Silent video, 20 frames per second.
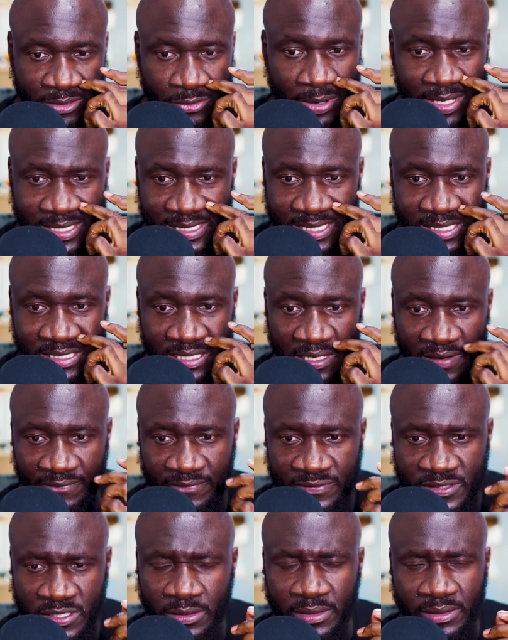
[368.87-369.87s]
Crazy
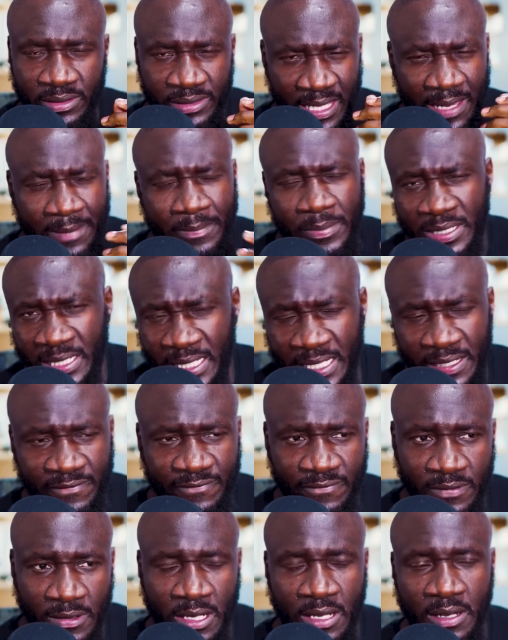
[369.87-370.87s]
stuff. So they
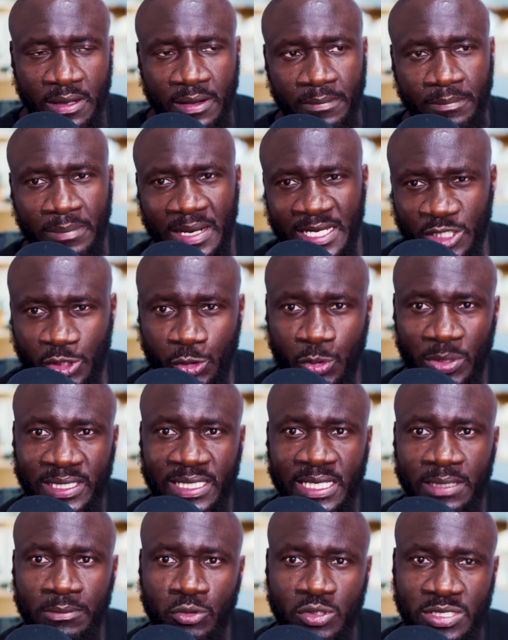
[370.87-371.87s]
believe by
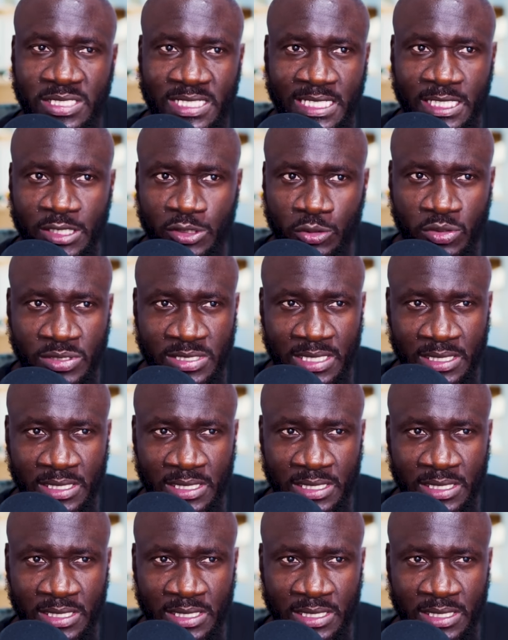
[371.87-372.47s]
tweaking mosquitoes